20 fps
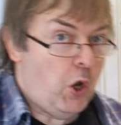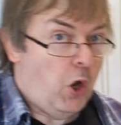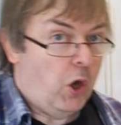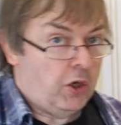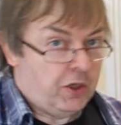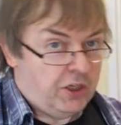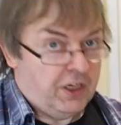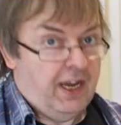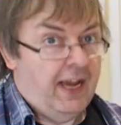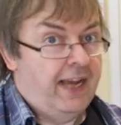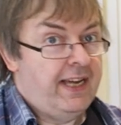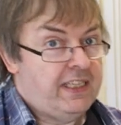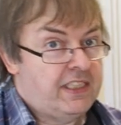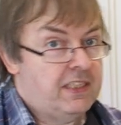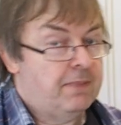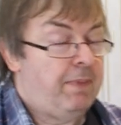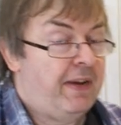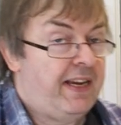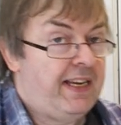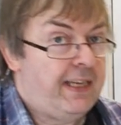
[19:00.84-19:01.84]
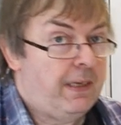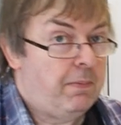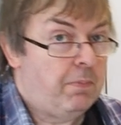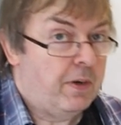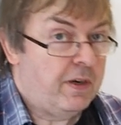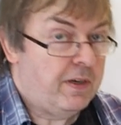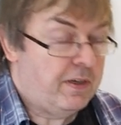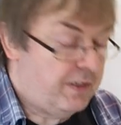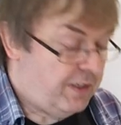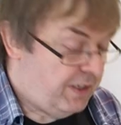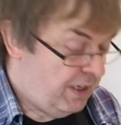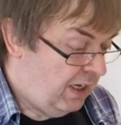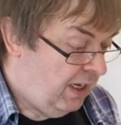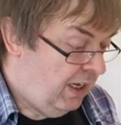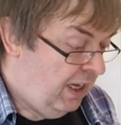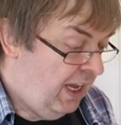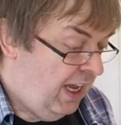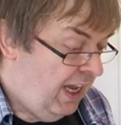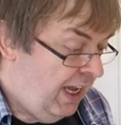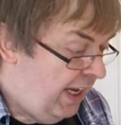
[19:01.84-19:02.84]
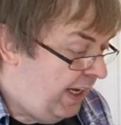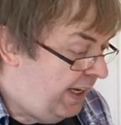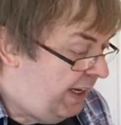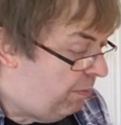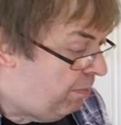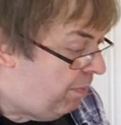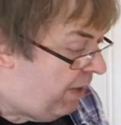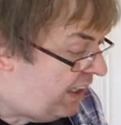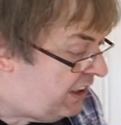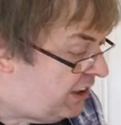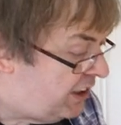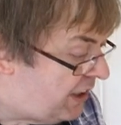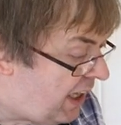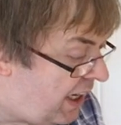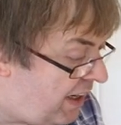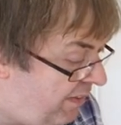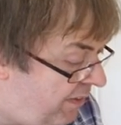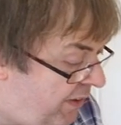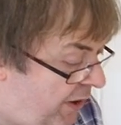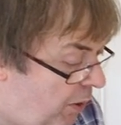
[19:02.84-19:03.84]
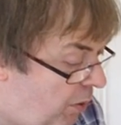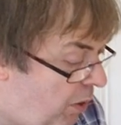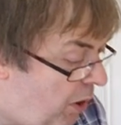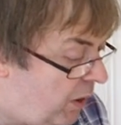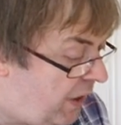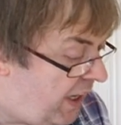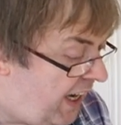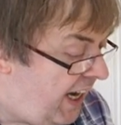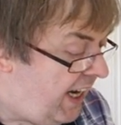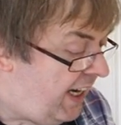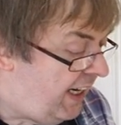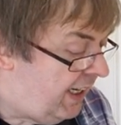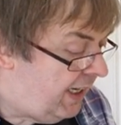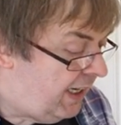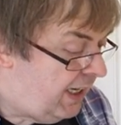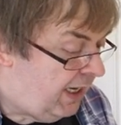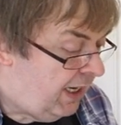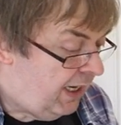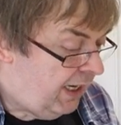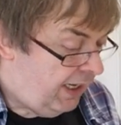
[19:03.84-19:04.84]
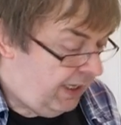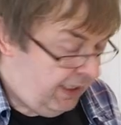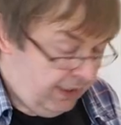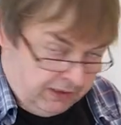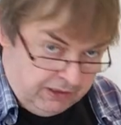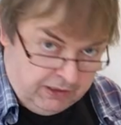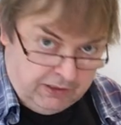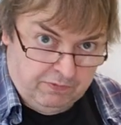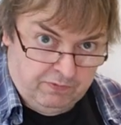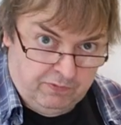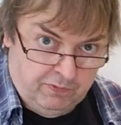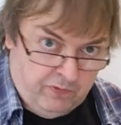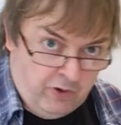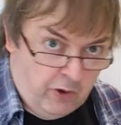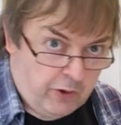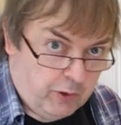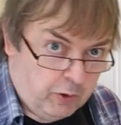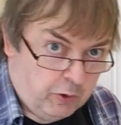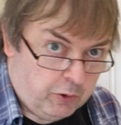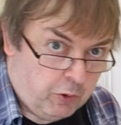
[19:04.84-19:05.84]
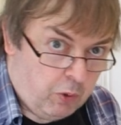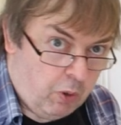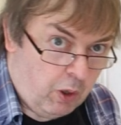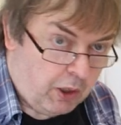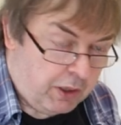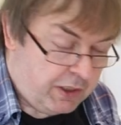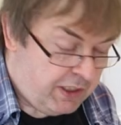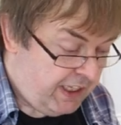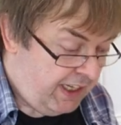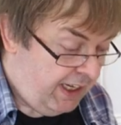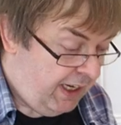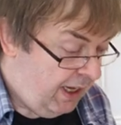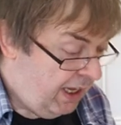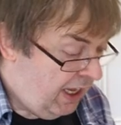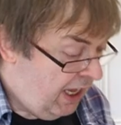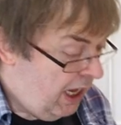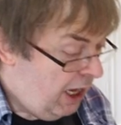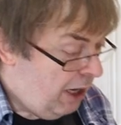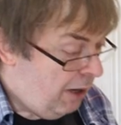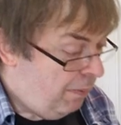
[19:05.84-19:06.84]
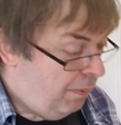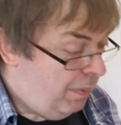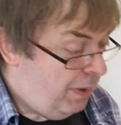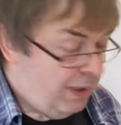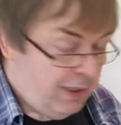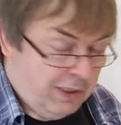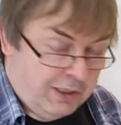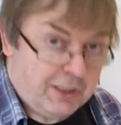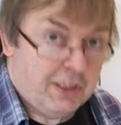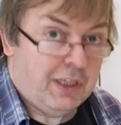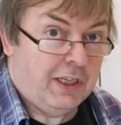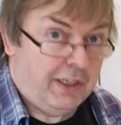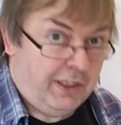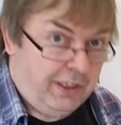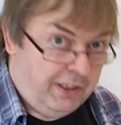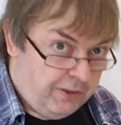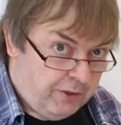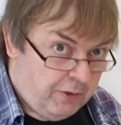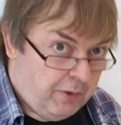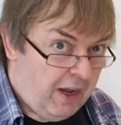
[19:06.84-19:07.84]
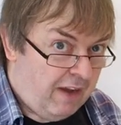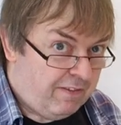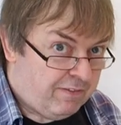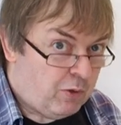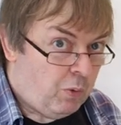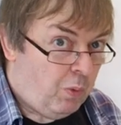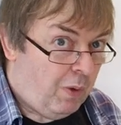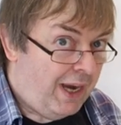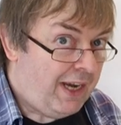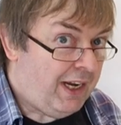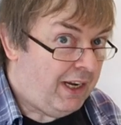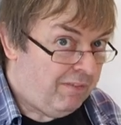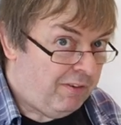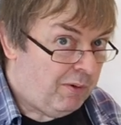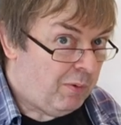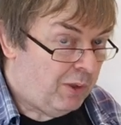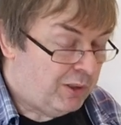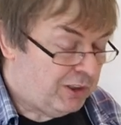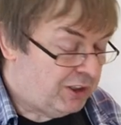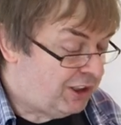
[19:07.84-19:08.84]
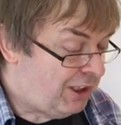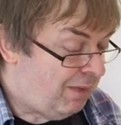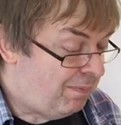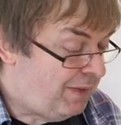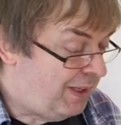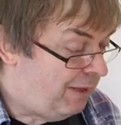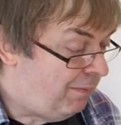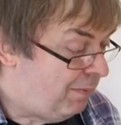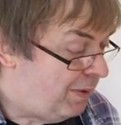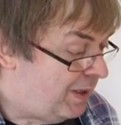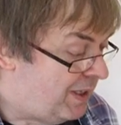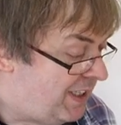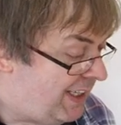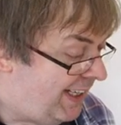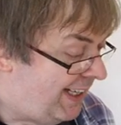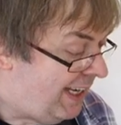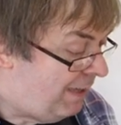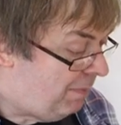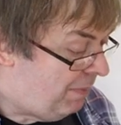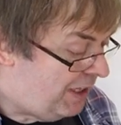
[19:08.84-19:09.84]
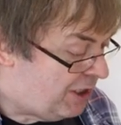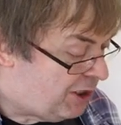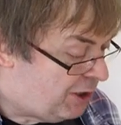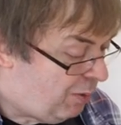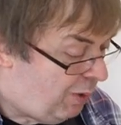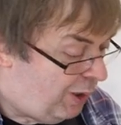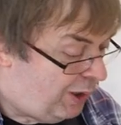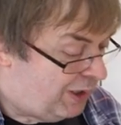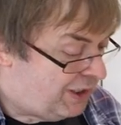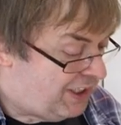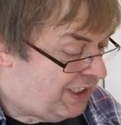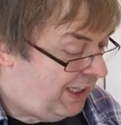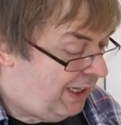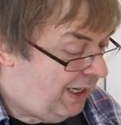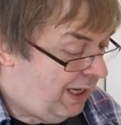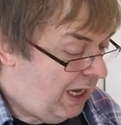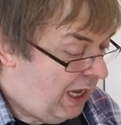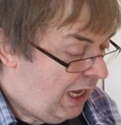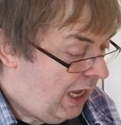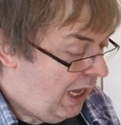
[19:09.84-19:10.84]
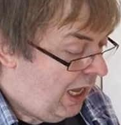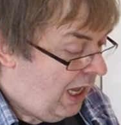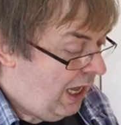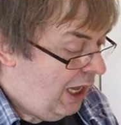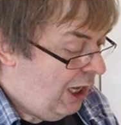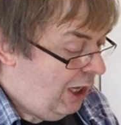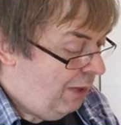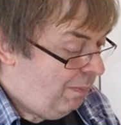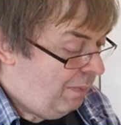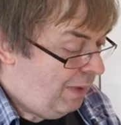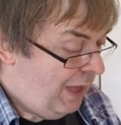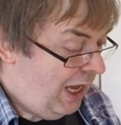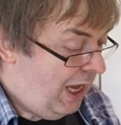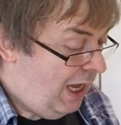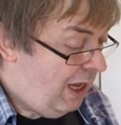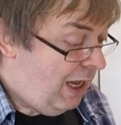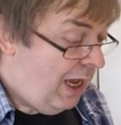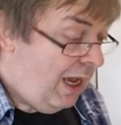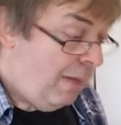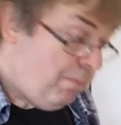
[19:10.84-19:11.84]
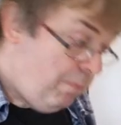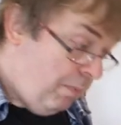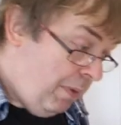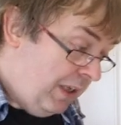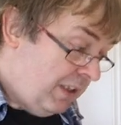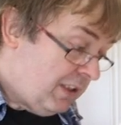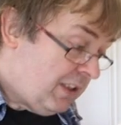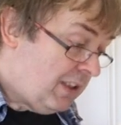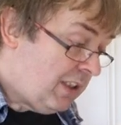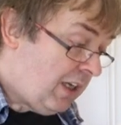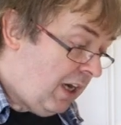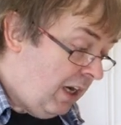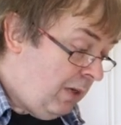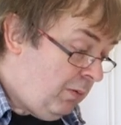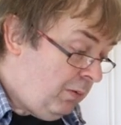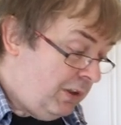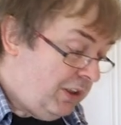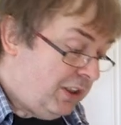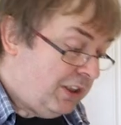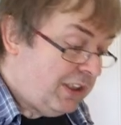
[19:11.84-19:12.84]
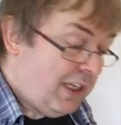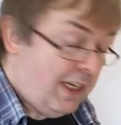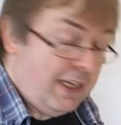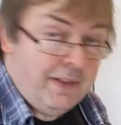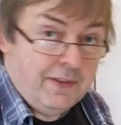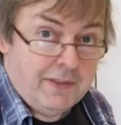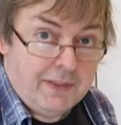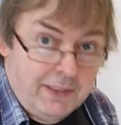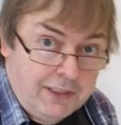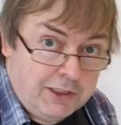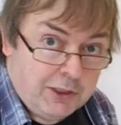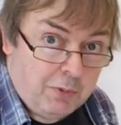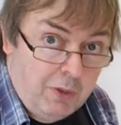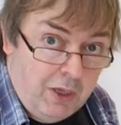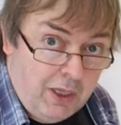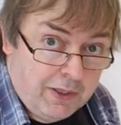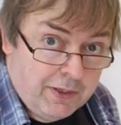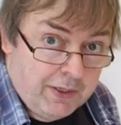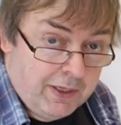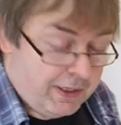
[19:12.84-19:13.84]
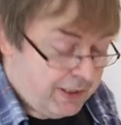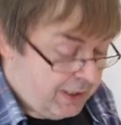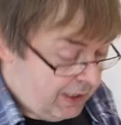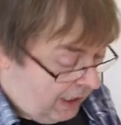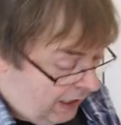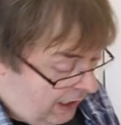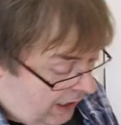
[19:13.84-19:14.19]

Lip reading: not a speedy printer. It may save you on ink, it's very good quality, but you do have to wait if you want something printing at best quality. But I would say that it's worth it.